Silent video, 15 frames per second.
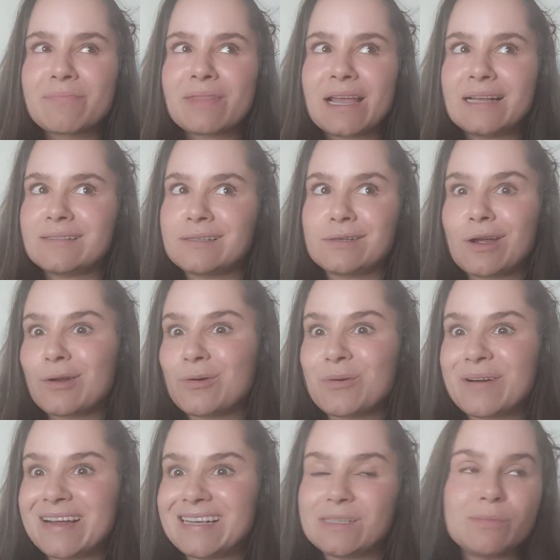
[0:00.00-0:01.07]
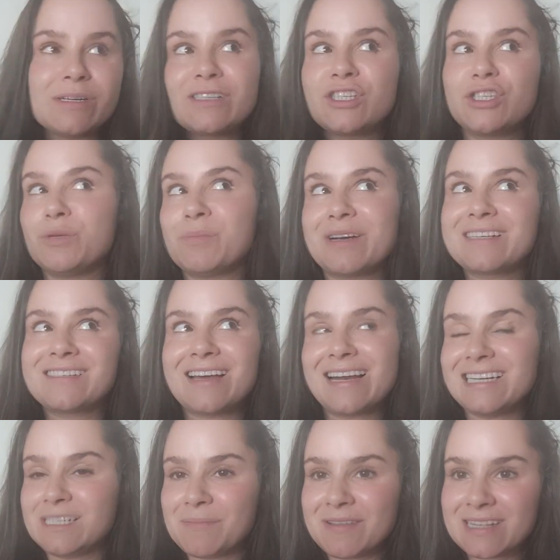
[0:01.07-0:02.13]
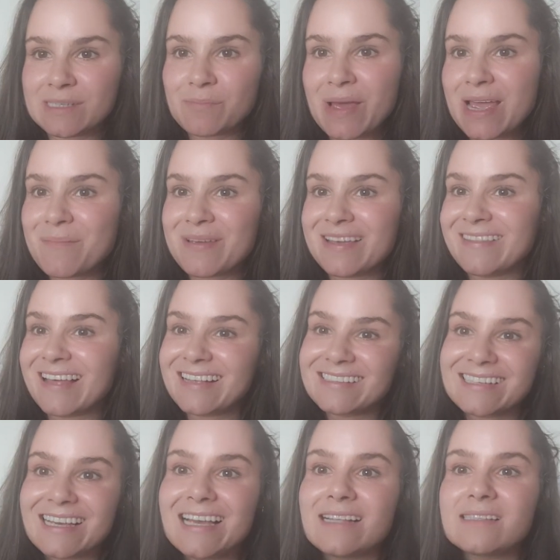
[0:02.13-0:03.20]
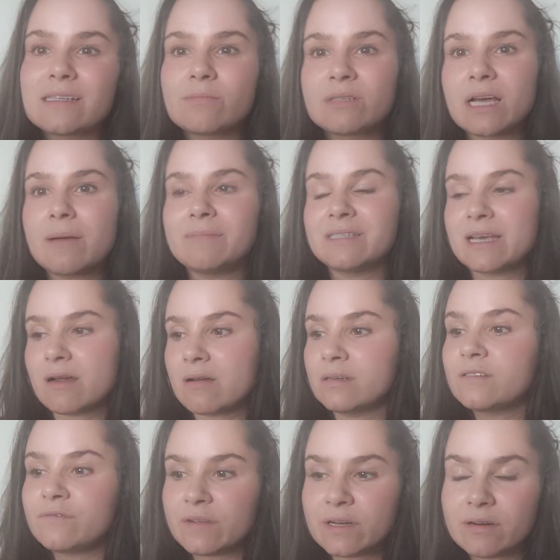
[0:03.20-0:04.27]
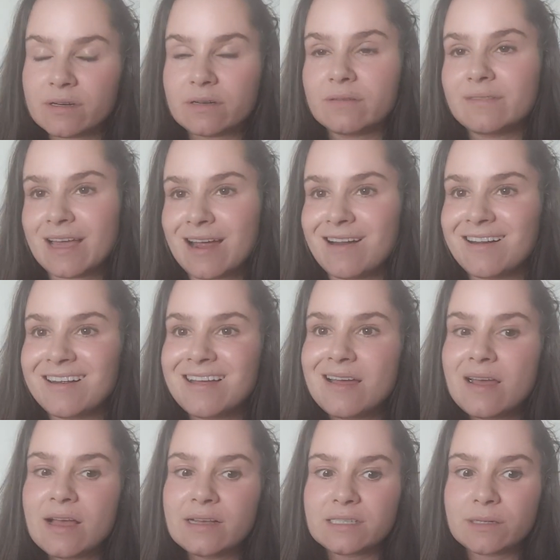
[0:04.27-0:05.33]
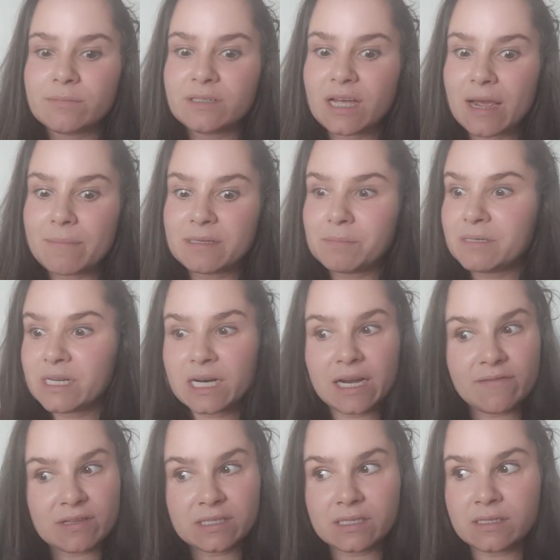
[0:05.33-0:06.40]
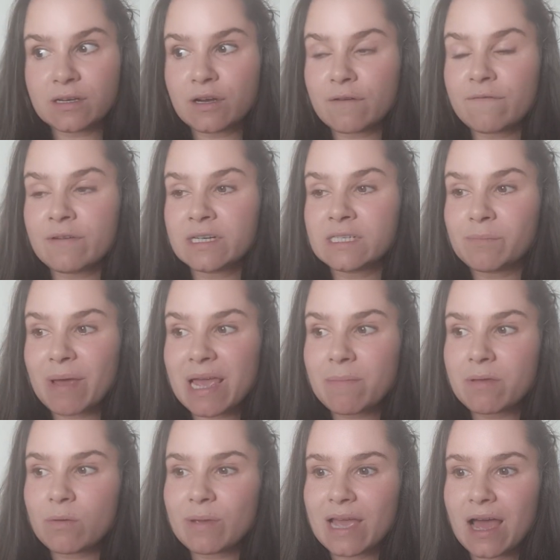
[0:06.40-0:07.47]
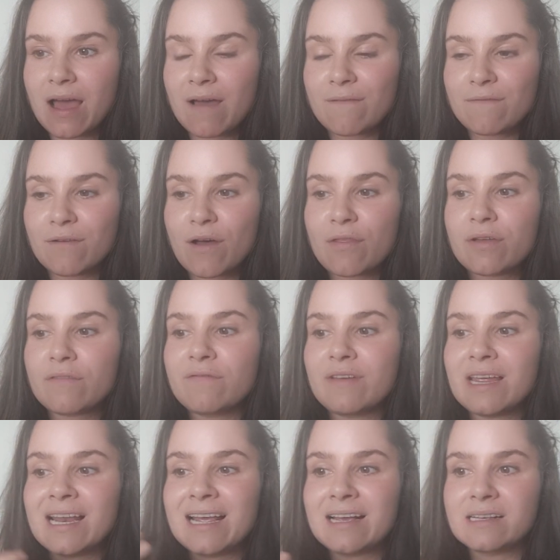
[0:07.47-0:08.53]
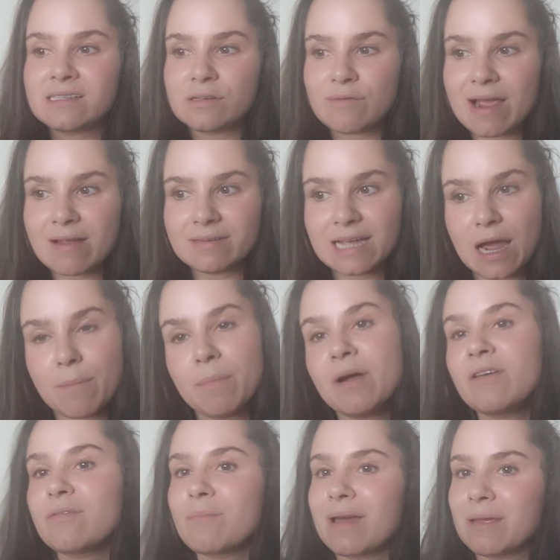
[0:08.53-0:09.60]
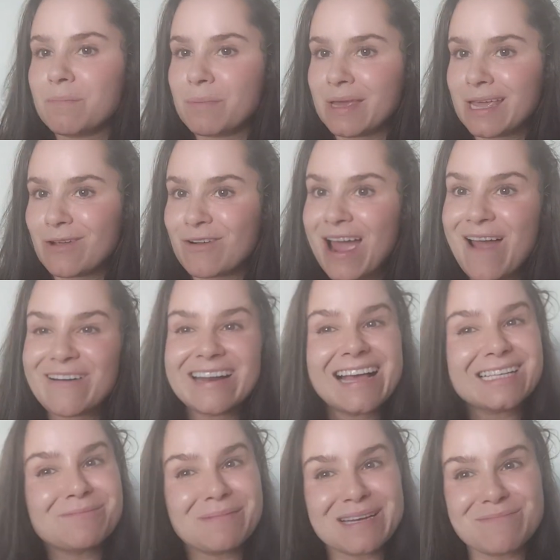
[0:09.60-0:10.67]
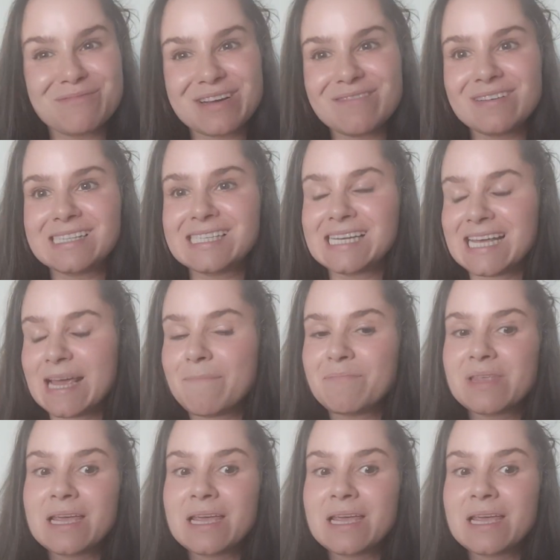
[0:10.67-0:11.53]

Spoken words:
It's not always we're super excited to meet this baby and that's it. Sometimes there is fear there. Sometimes, particularly this isn't your first baby, we have other feelings around how birth might be or how it has been previously,